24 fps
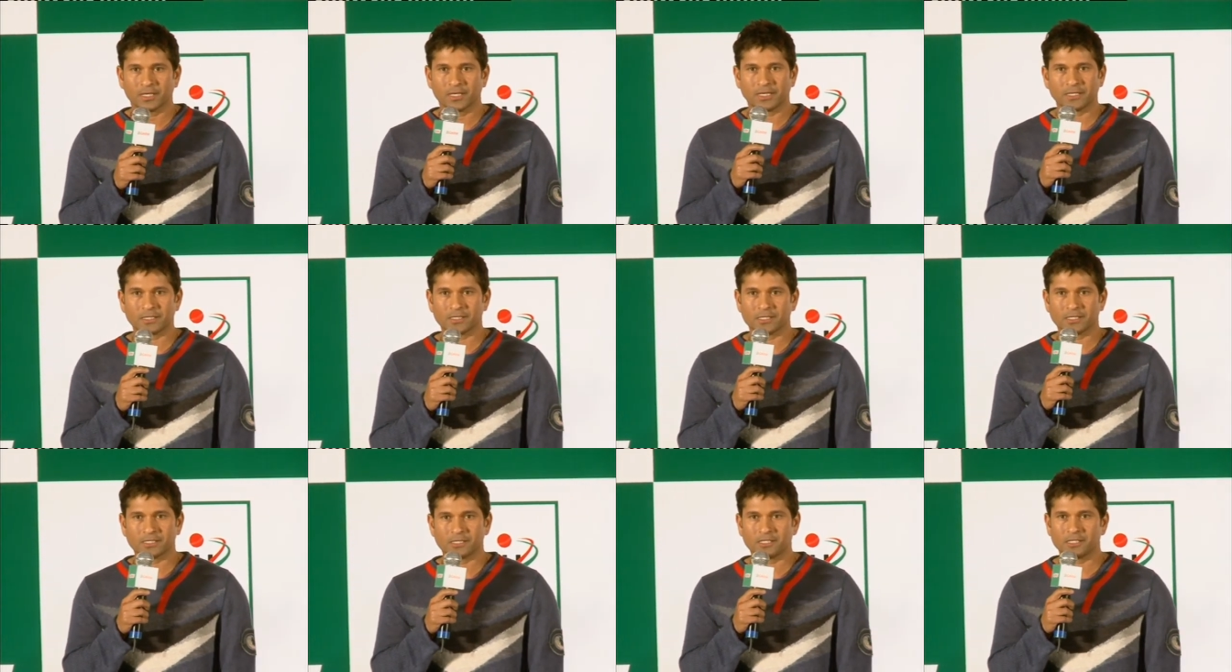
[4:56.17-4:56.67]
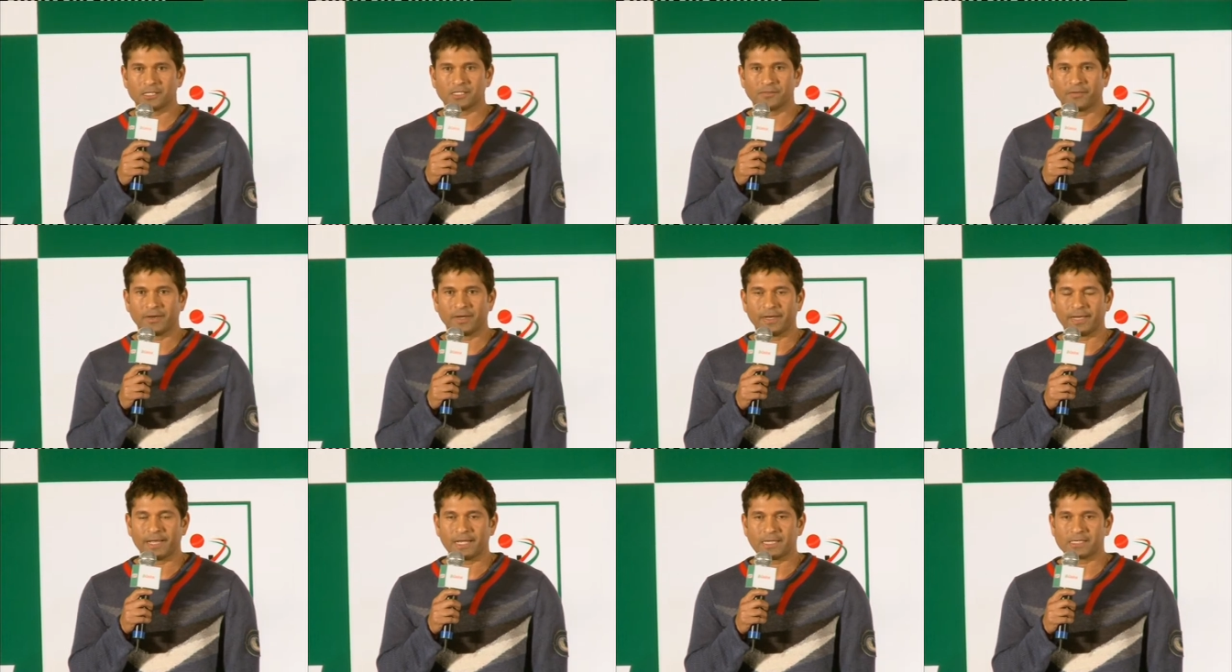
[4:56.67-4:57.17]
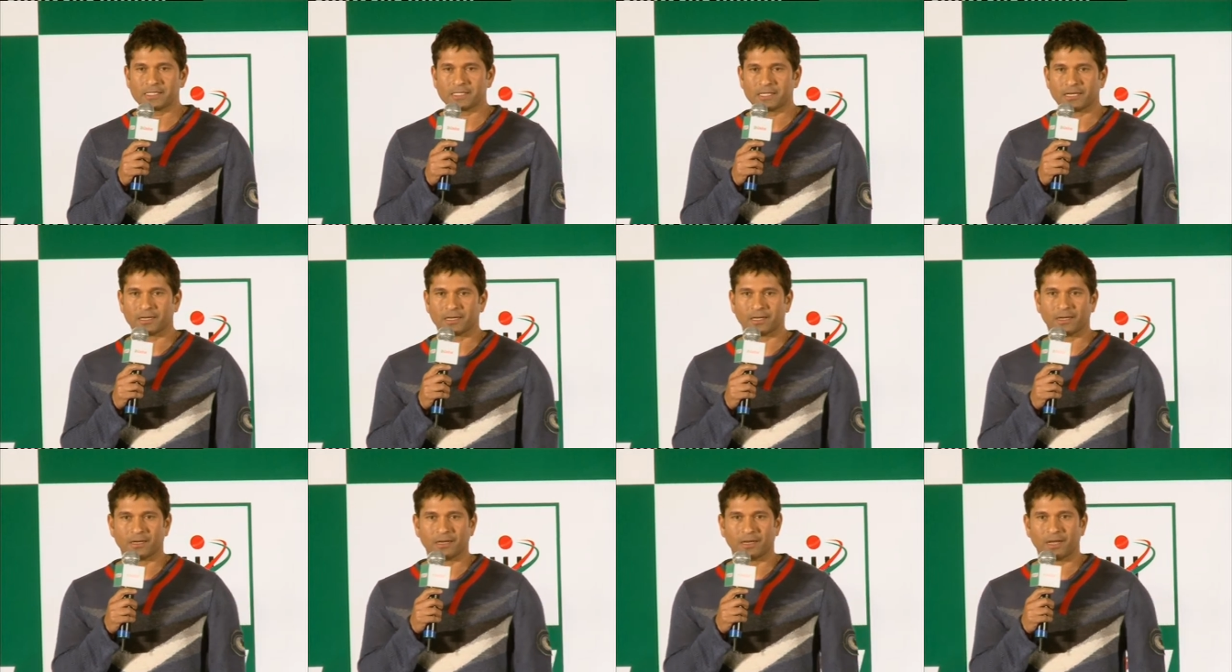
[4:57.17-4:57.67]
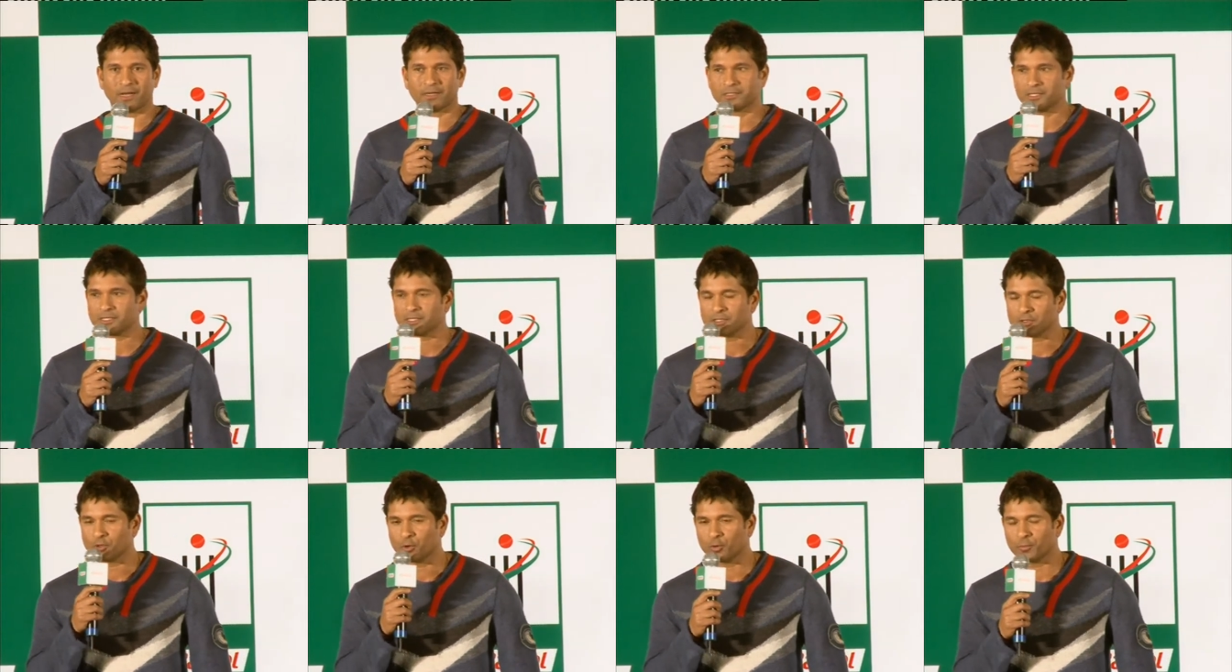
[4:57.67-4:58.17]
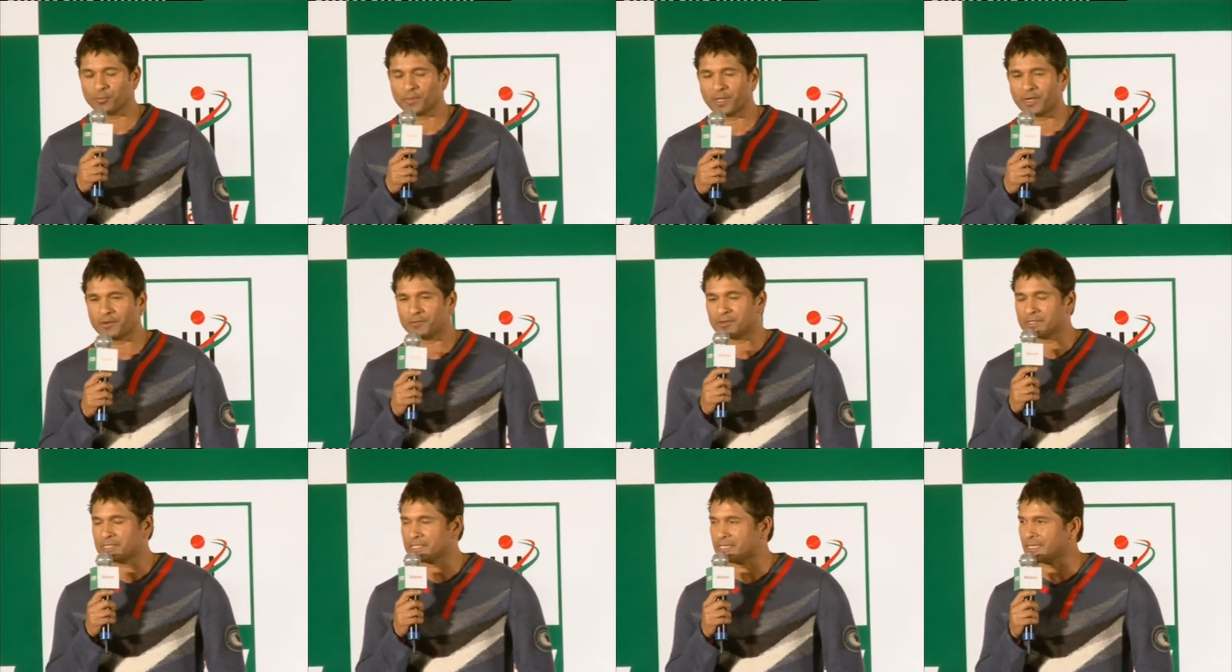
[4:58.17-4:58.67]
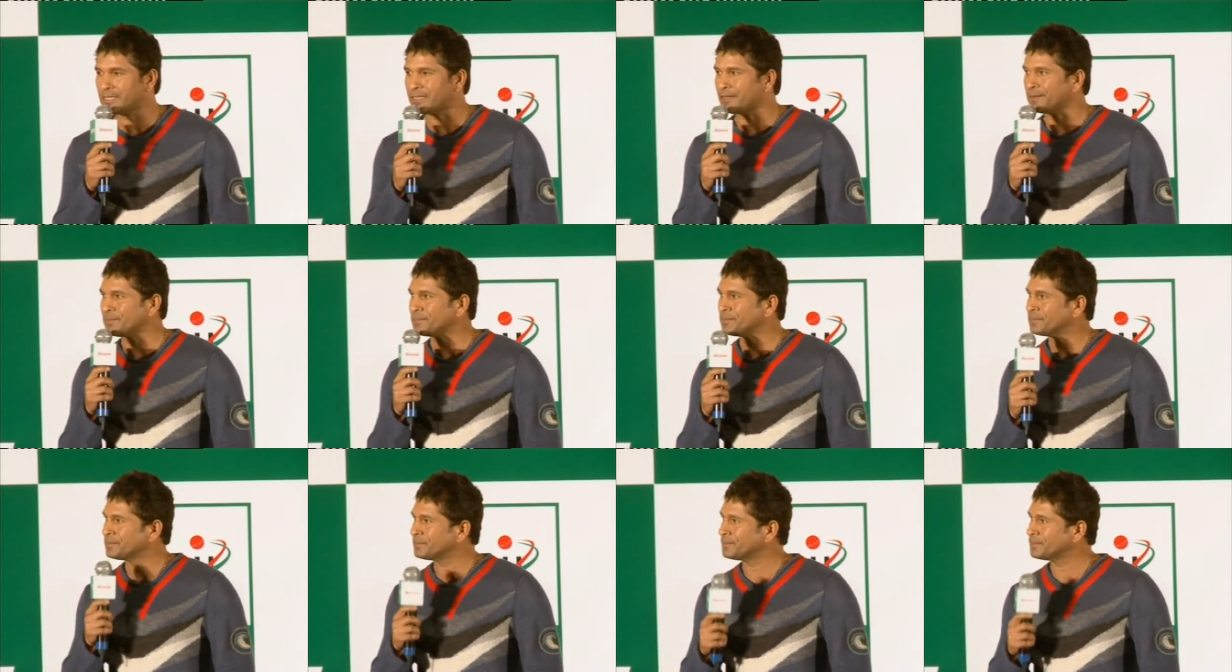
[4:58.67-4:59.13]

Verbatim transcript: it's, it's just fantastic. And I just hope that we stay there.